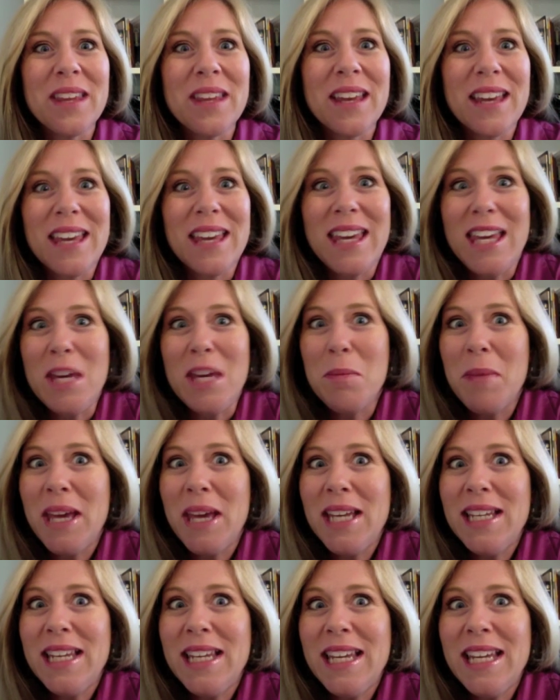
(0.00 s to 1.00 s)
he
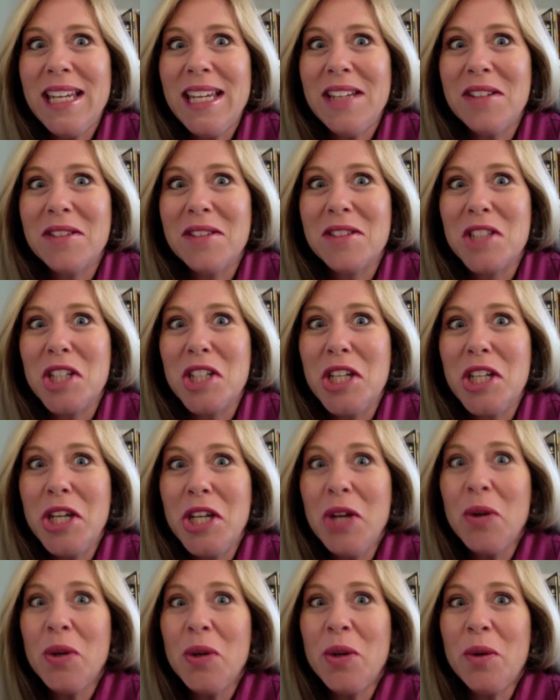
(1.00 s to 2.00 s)
may need to
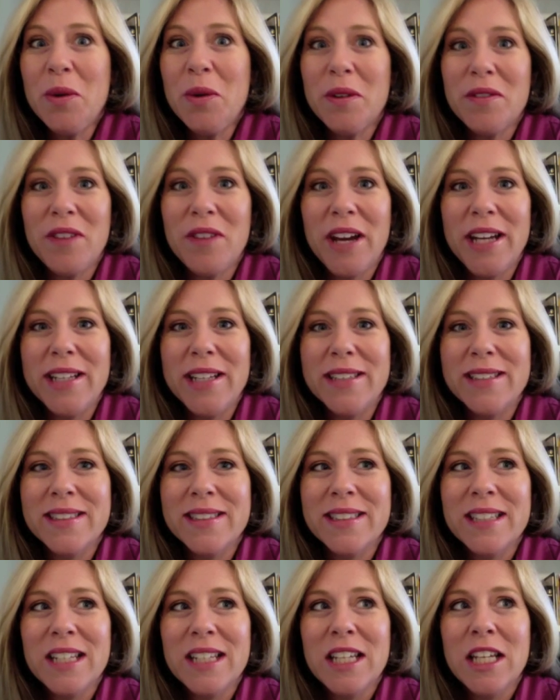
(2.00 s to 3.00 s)
hear your
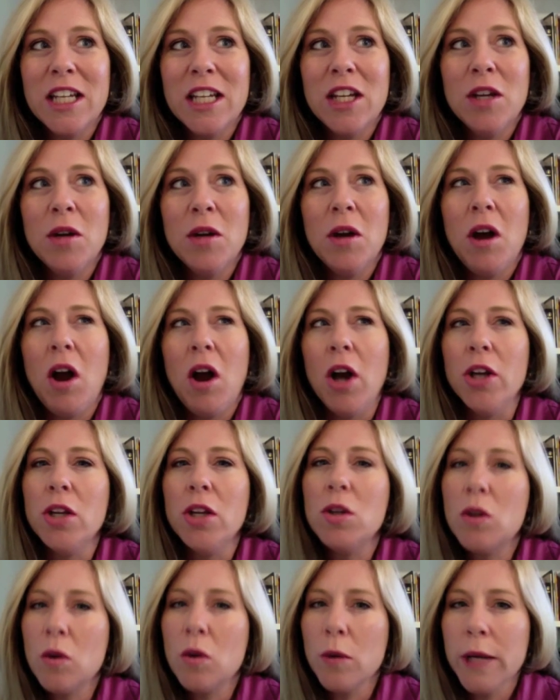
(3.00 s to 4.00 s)
advice. Are you
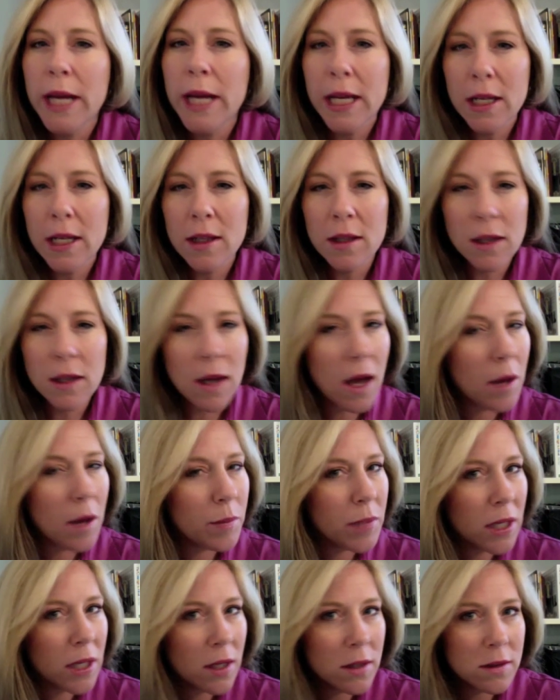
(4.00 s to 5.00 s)
creating the
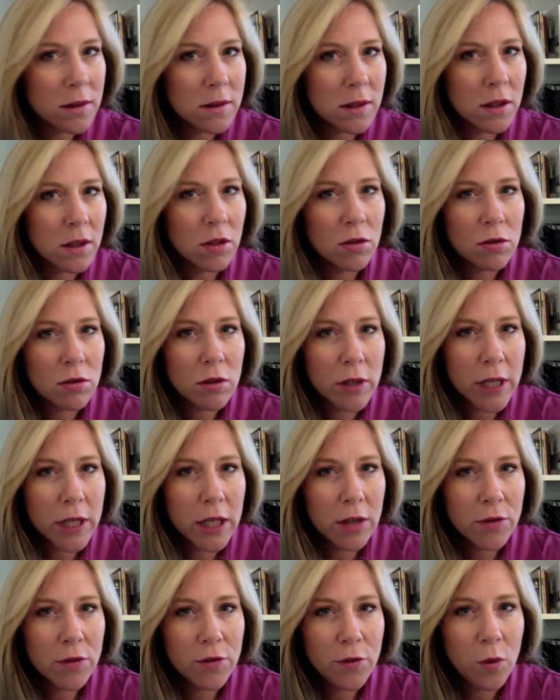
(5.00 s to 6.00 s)
ambiance that you're
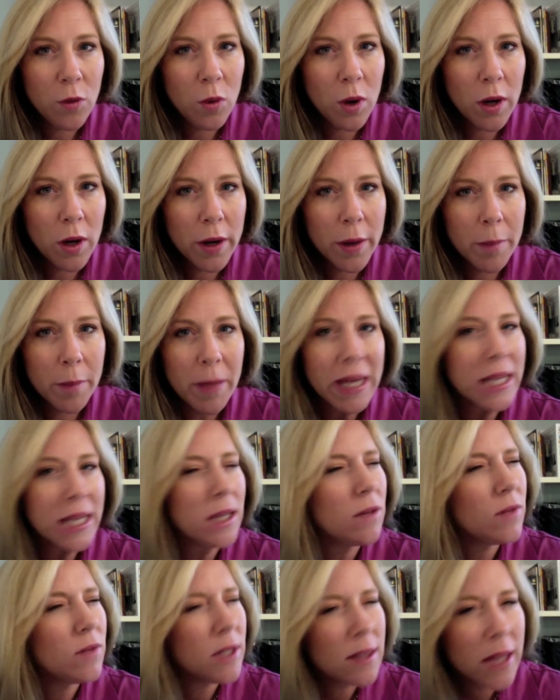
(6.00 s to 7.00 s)
looking for by
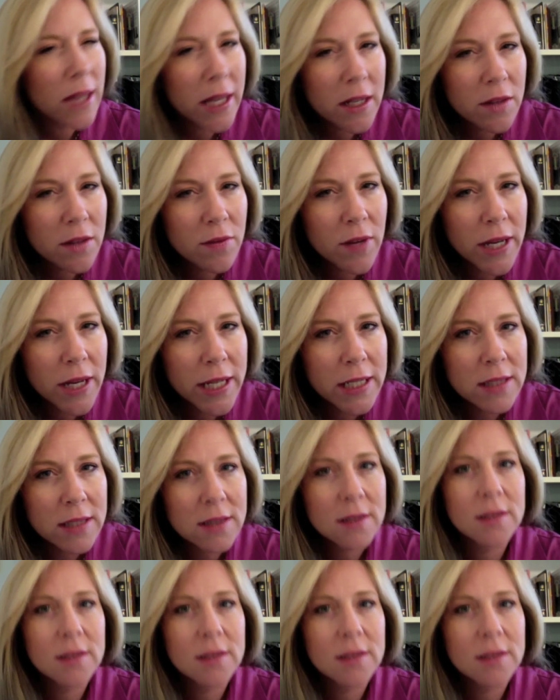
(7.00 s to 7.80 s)
giving that advice